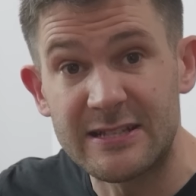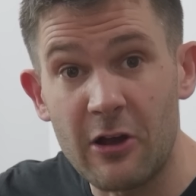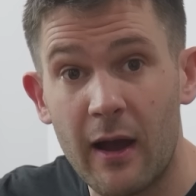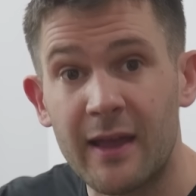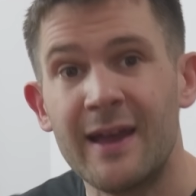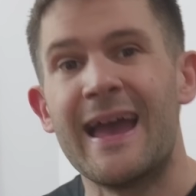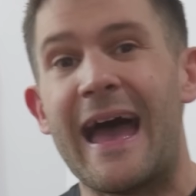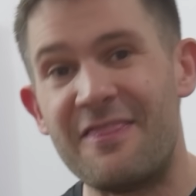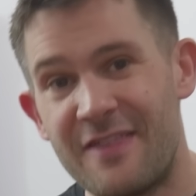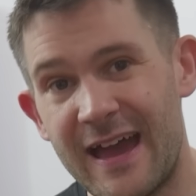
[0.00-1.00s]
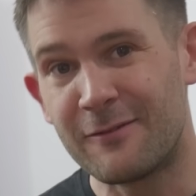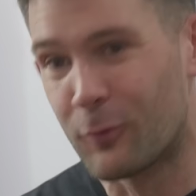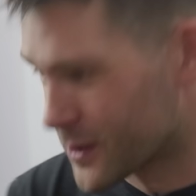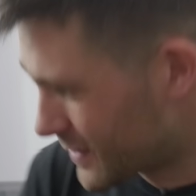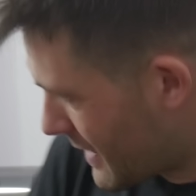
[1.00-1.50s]
stock and then
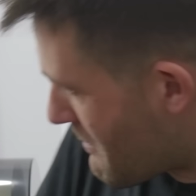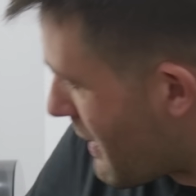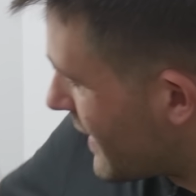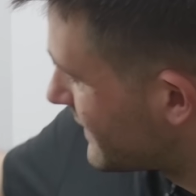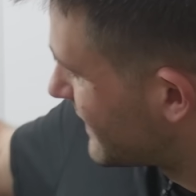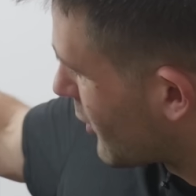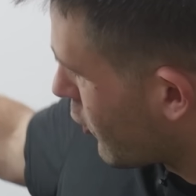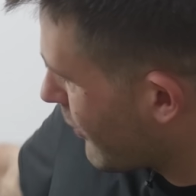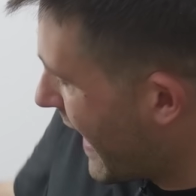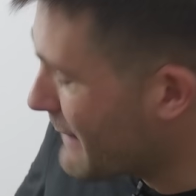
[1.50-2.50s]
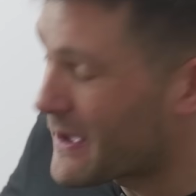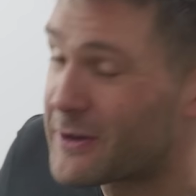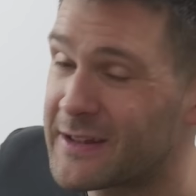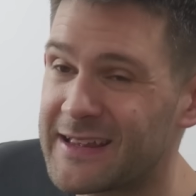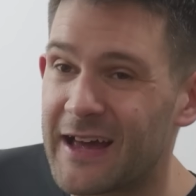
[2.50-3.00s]
we're gonna mod the crap
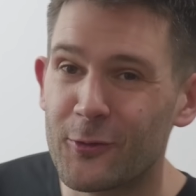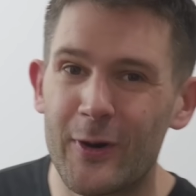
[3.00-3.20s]
out of the other